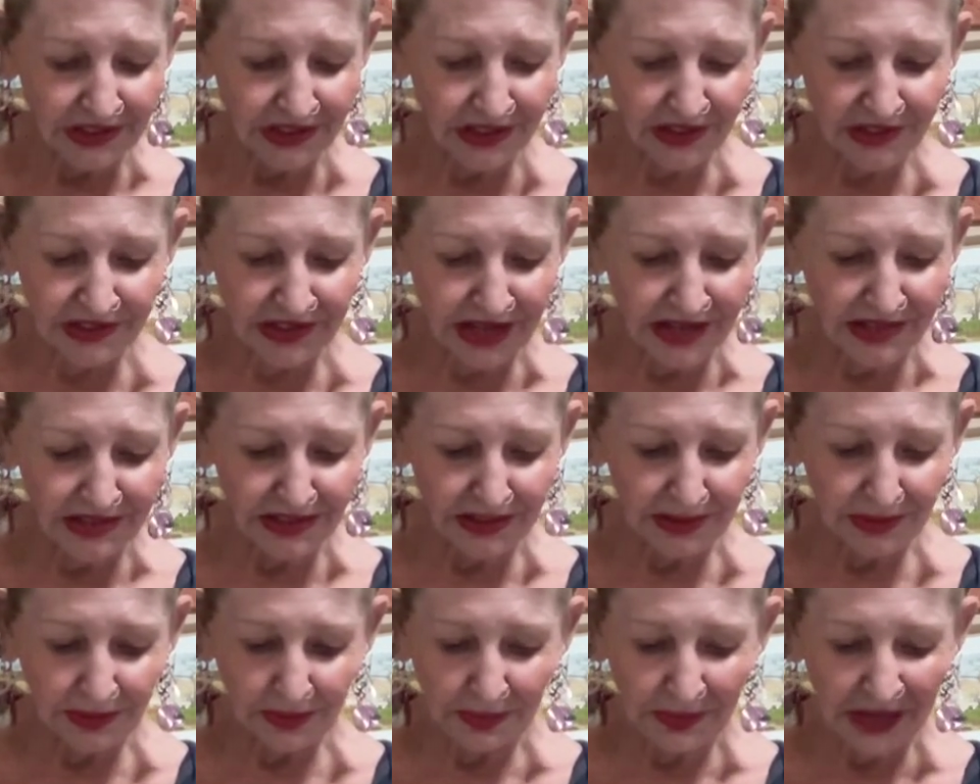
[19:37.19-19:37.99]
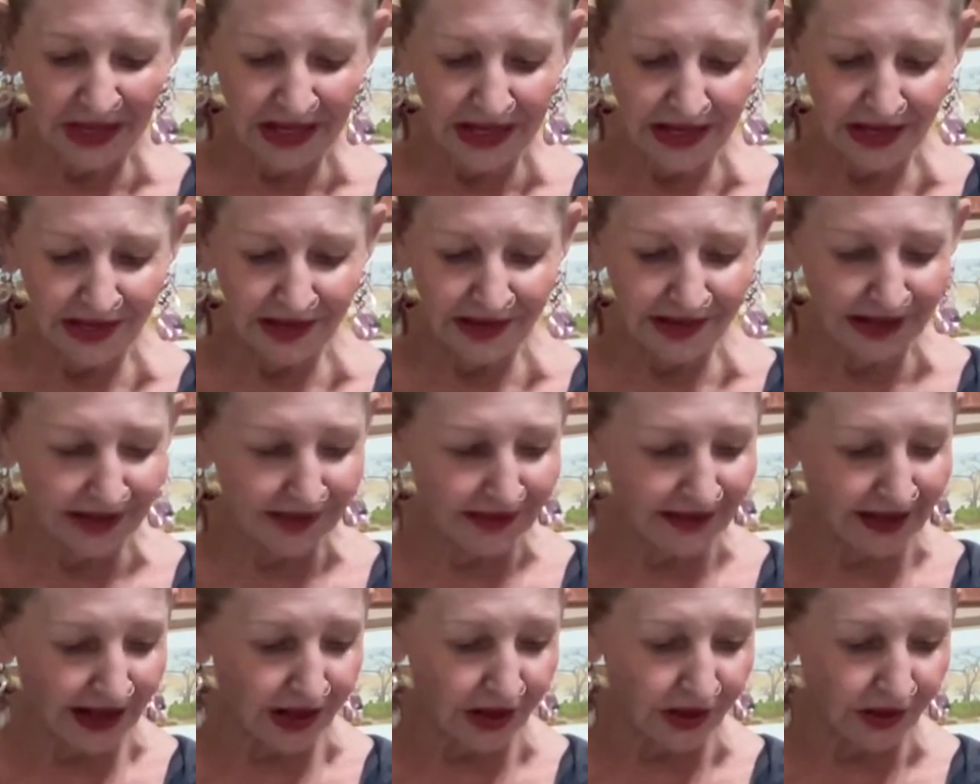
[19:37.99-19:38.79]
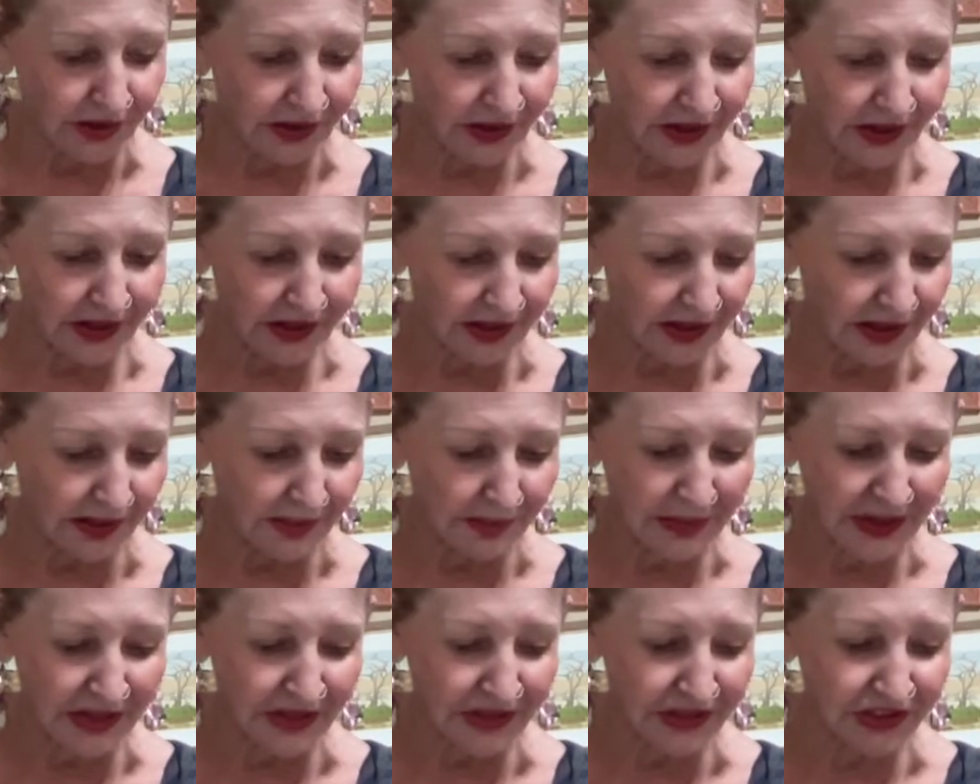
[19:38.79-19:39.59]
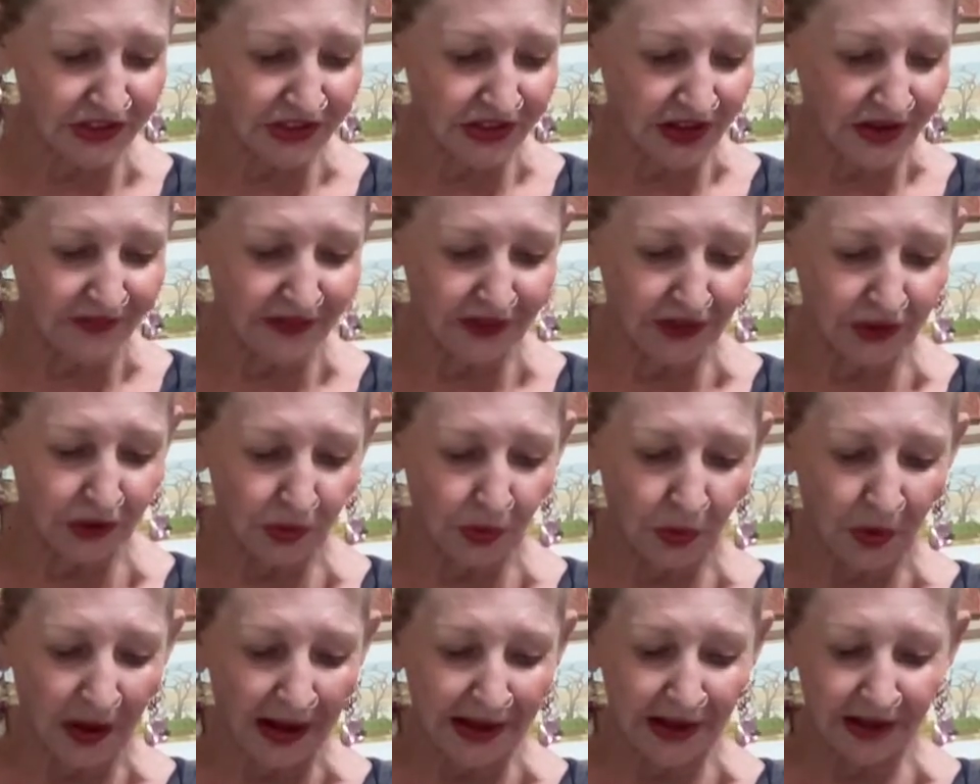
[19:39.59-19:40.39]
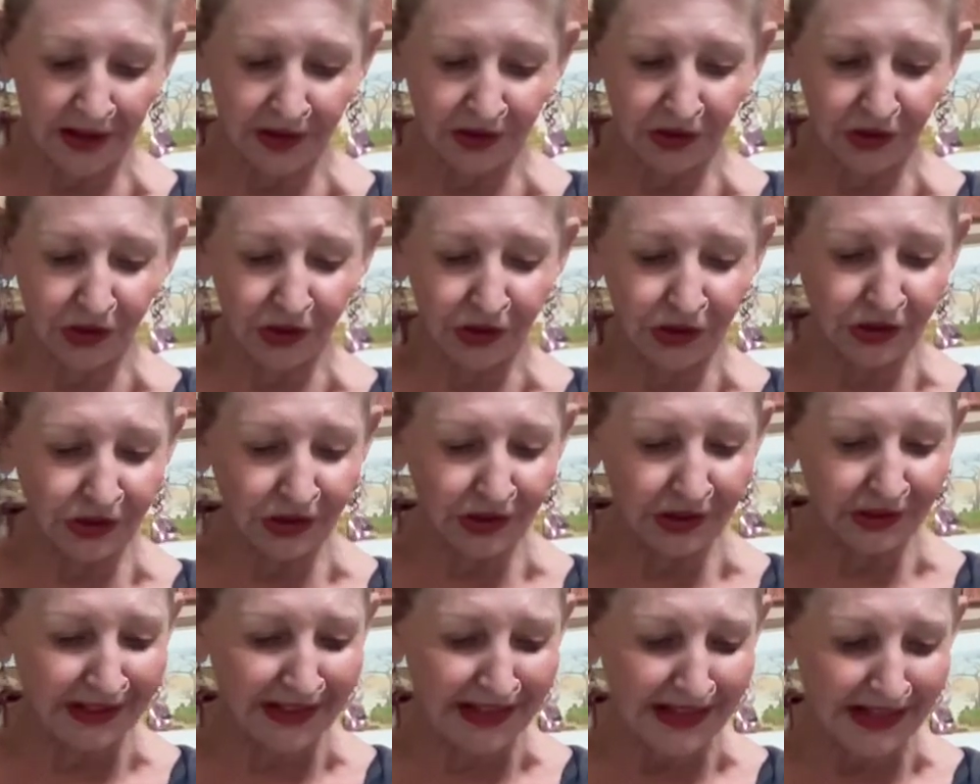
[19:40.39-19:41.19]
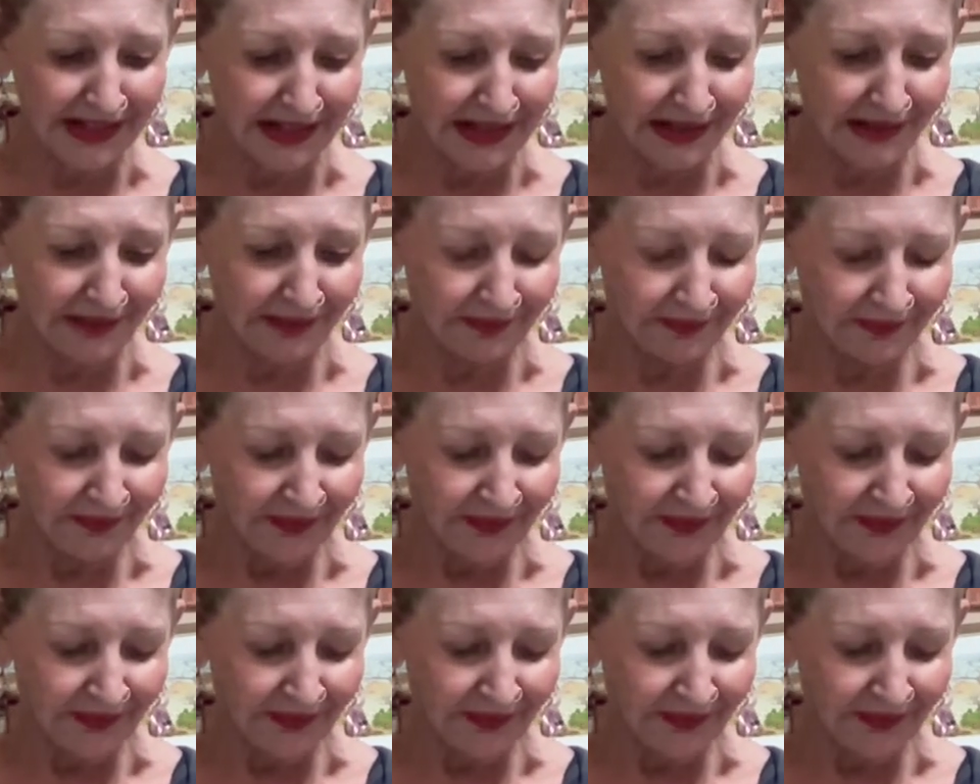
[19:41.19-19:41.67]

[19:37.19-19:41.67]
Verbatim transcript: it doesn't mean that they are in the midst of an awakened Kundalini.